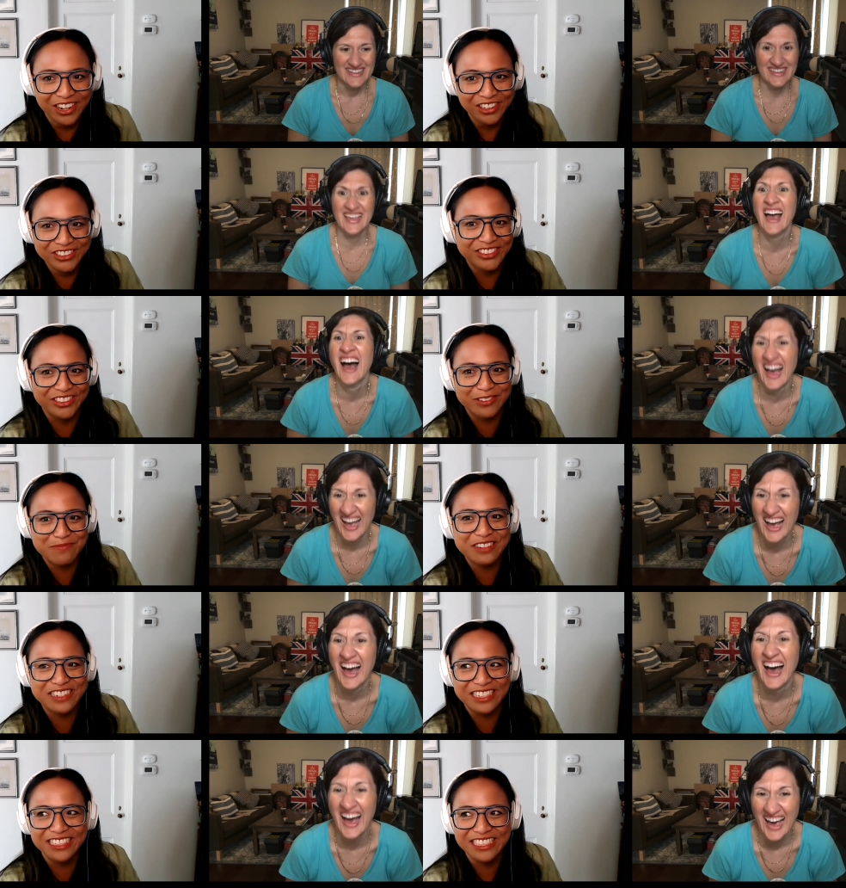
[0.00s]
Speaker 1: culture
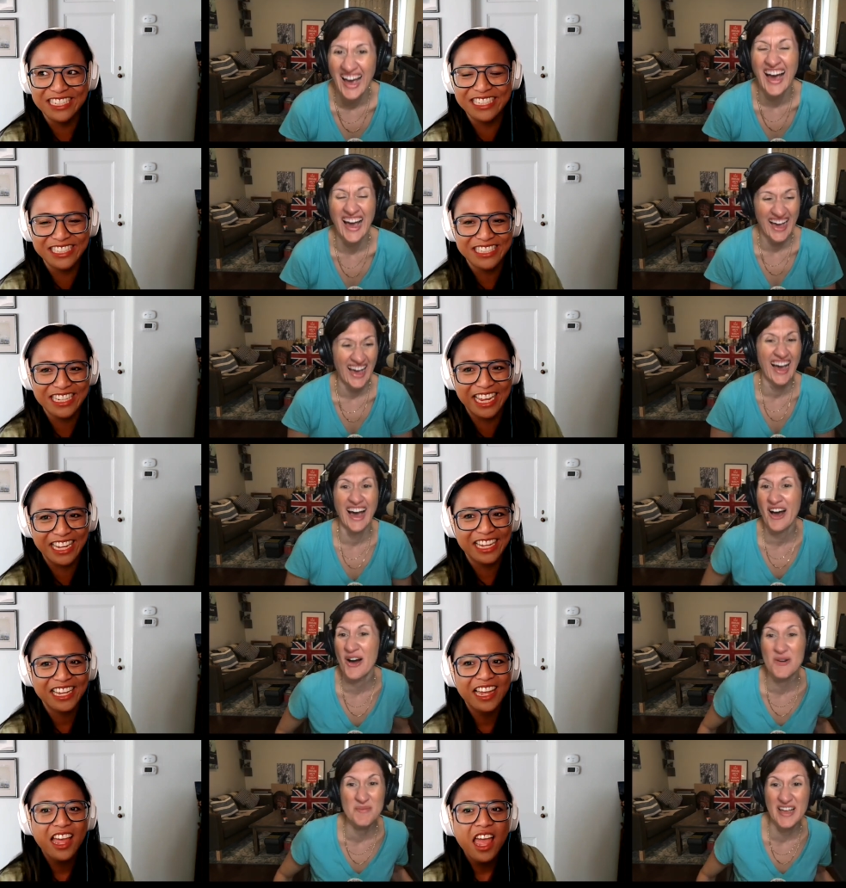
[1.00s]
because it's like,
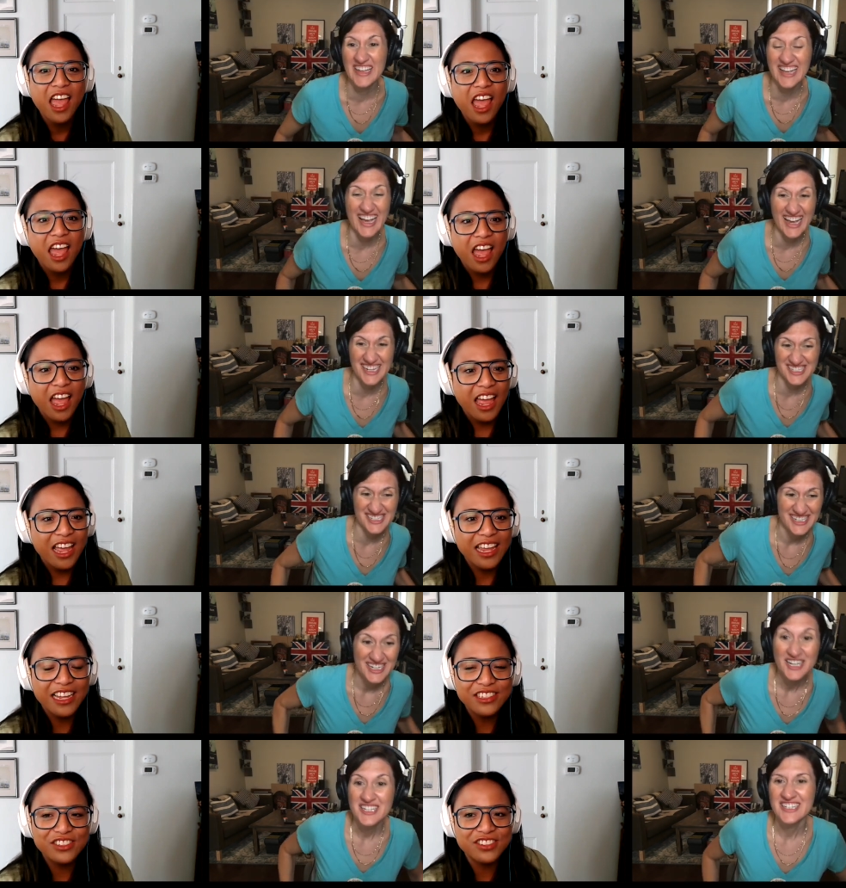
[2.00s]
oh my gosh,
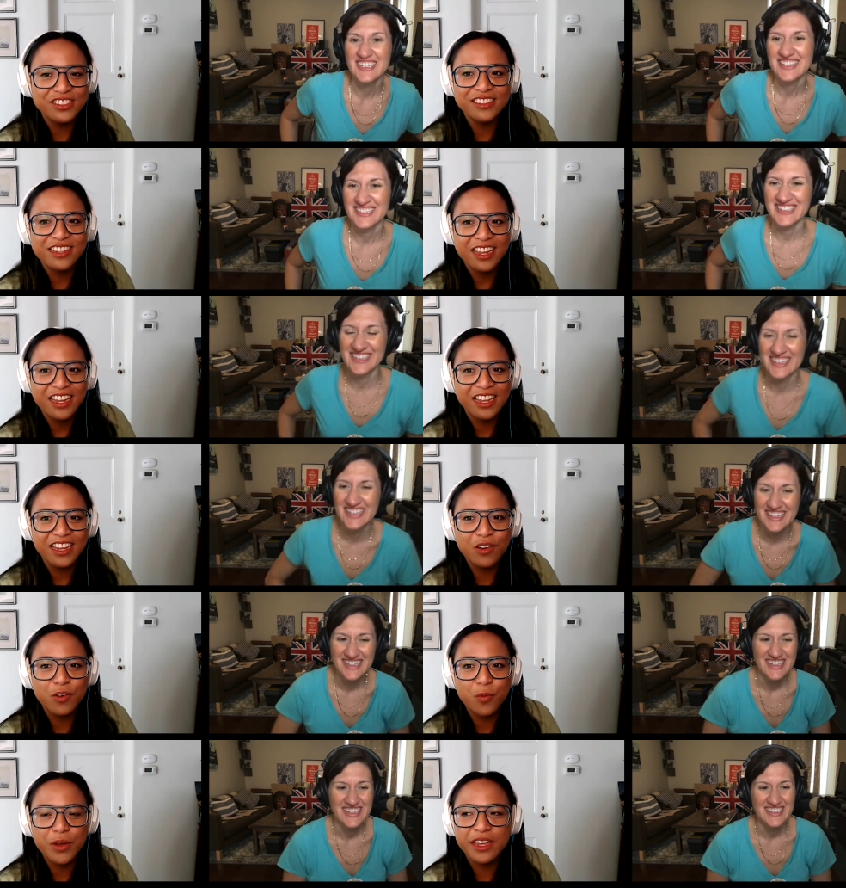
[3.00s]
it's just like
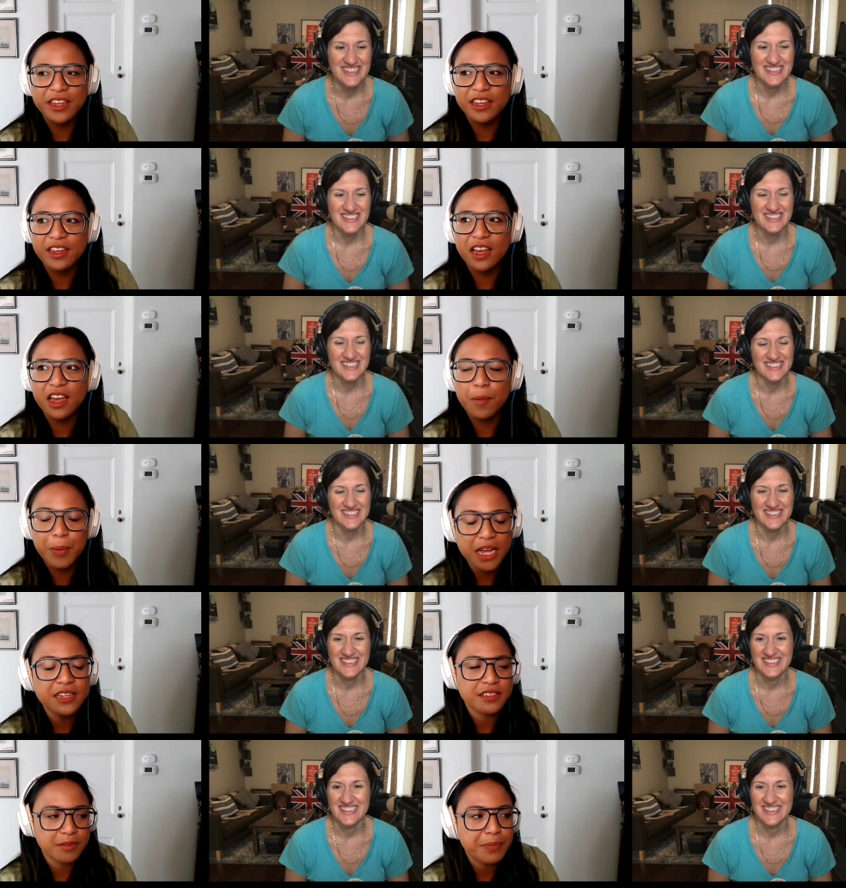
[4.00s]
we
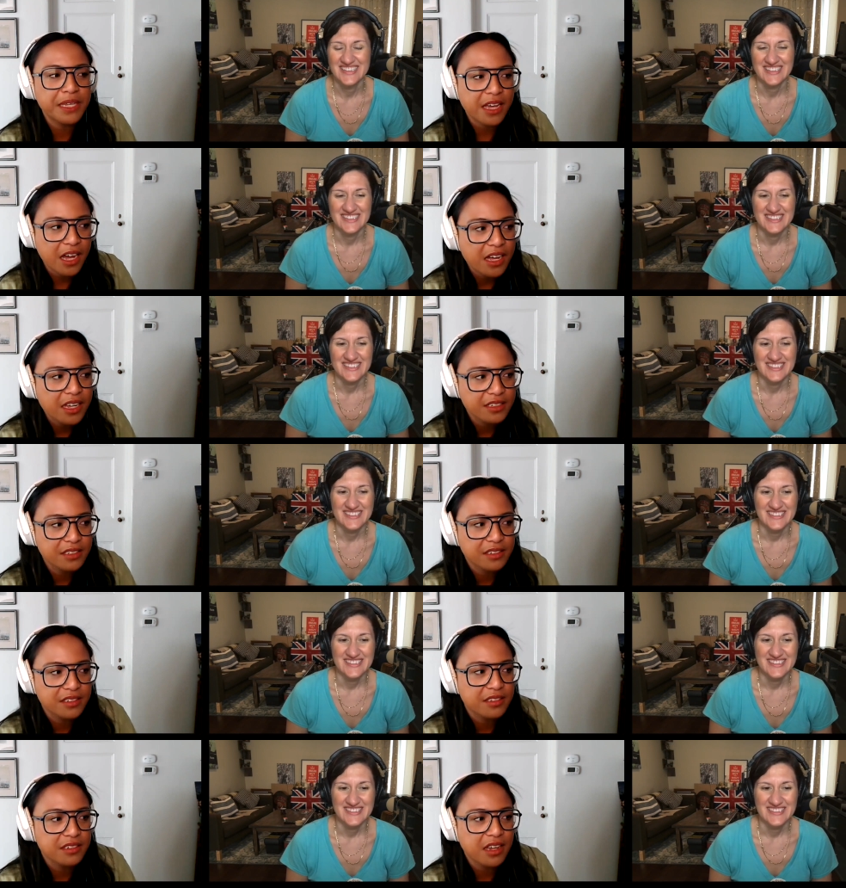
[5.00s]
because
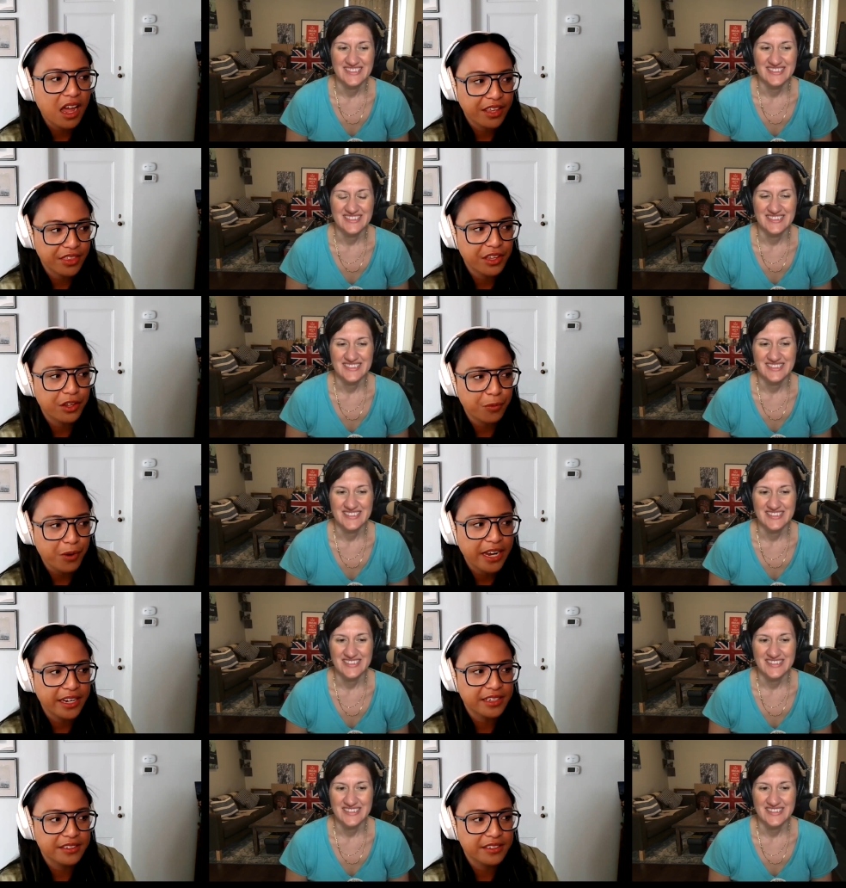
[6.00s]
because I think you're right.